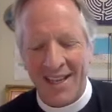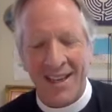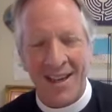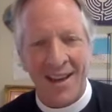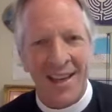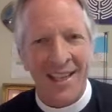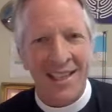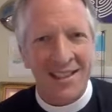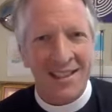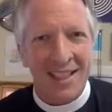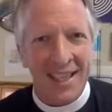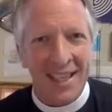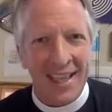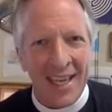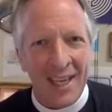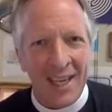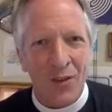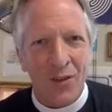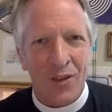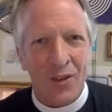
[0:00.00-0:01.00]

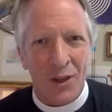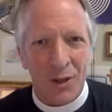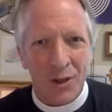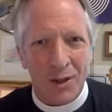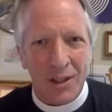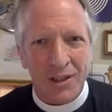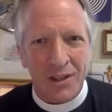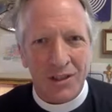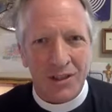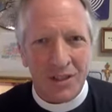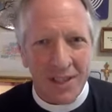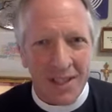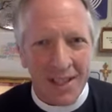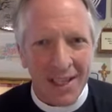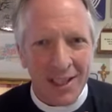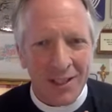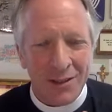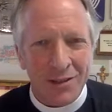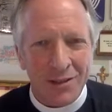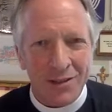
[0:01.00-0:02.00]

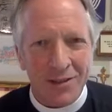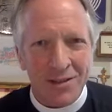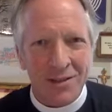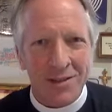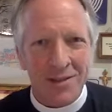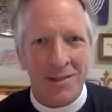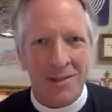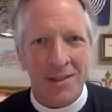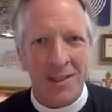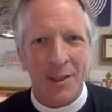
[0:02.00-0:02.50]
1936,